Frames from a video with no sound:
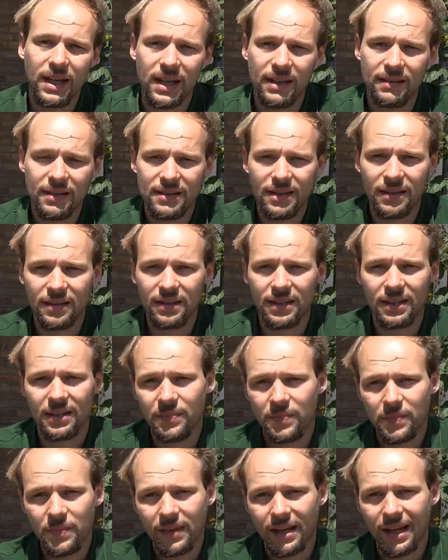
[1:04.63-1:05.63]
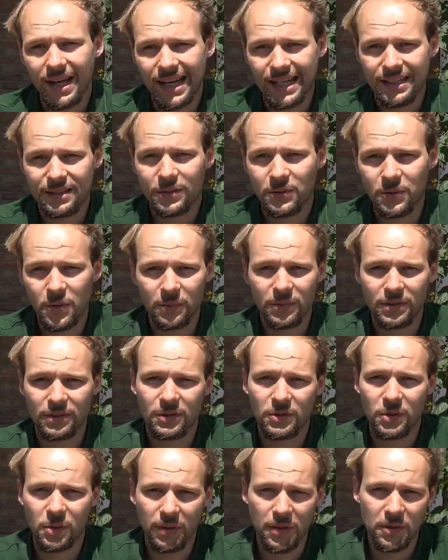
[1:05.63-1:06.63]
and these are the
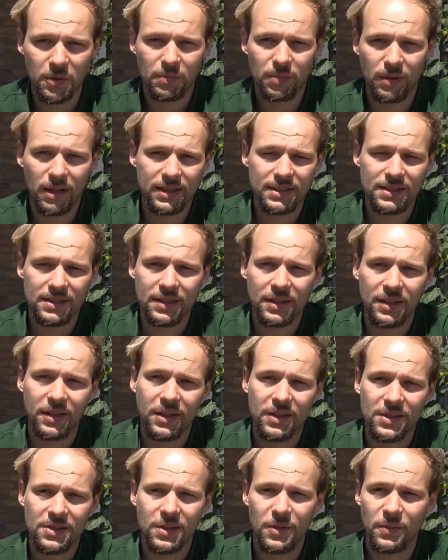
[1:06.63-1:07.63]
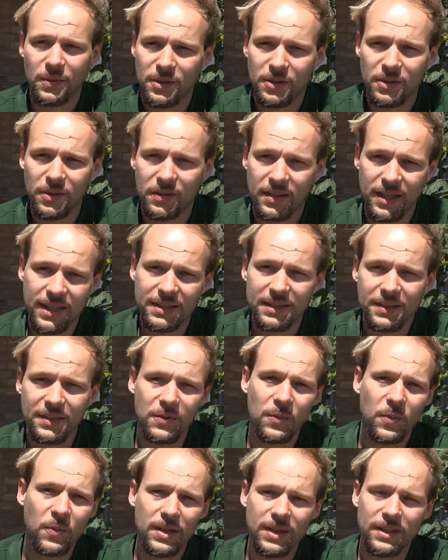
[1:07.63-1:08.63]
undetermined tomato plants. So when you know that,
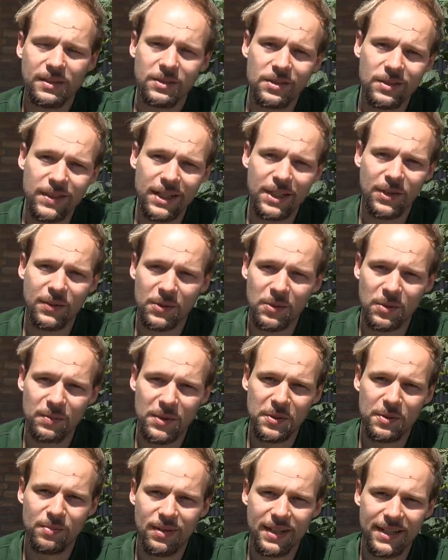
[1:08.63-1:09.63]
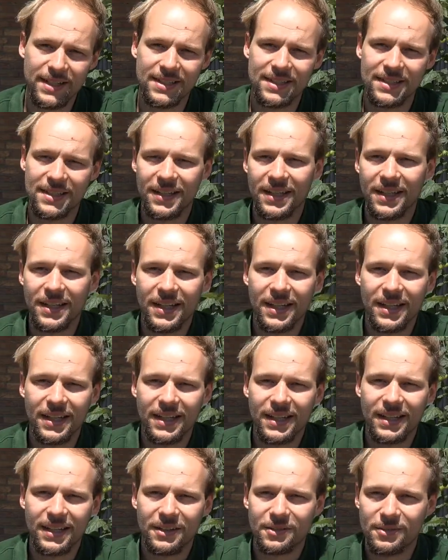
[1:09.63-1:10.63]
we can train our tomato plants
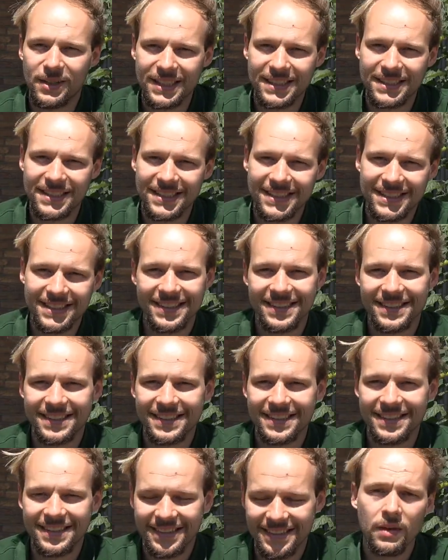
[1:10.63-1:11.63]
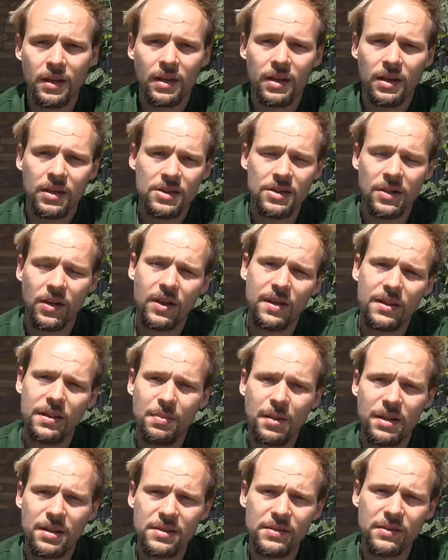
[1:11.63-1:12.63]
right. So in
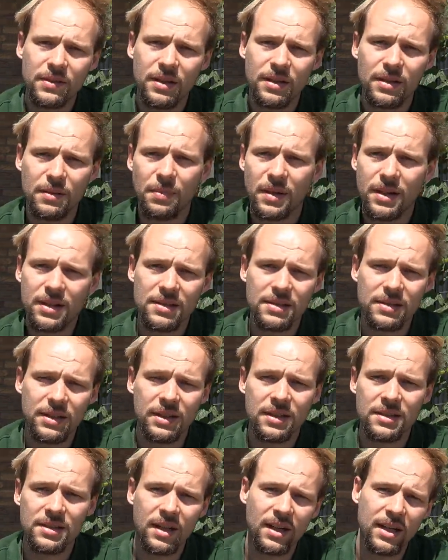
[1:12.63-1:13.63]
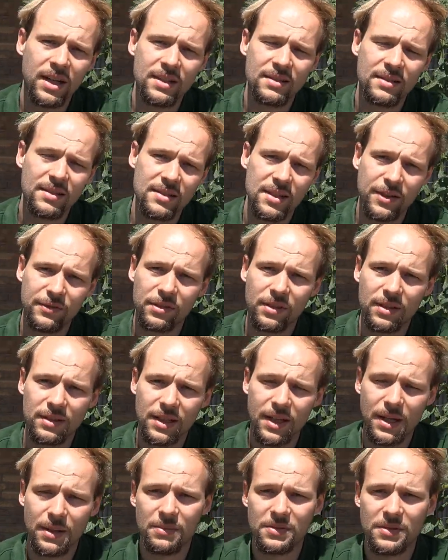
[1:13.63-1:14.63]
the past years I had several
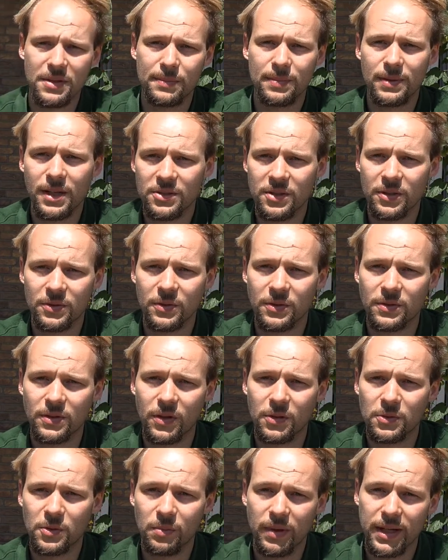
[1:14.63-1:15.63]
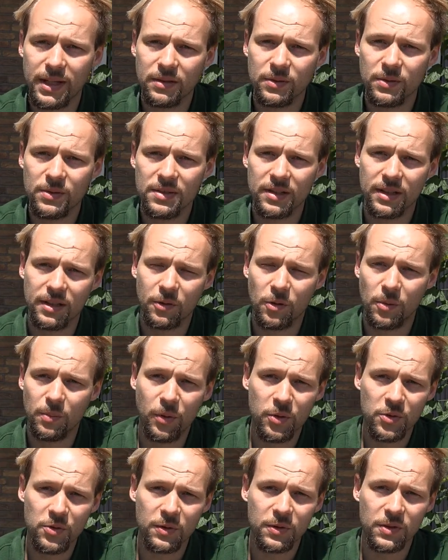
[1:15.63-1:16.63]
times the pleasure to grow tomatoes in a
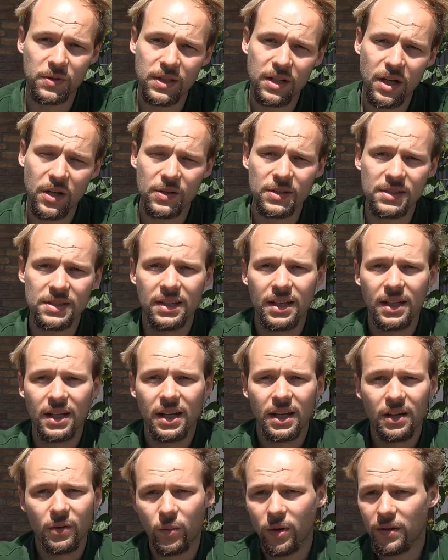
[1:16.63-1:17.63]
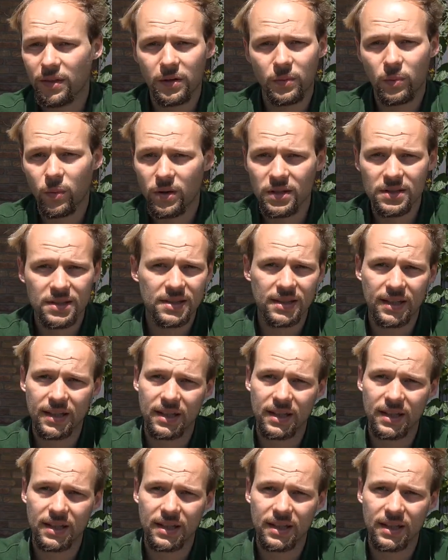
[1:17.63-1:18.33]
commercial greenhouse, whether it was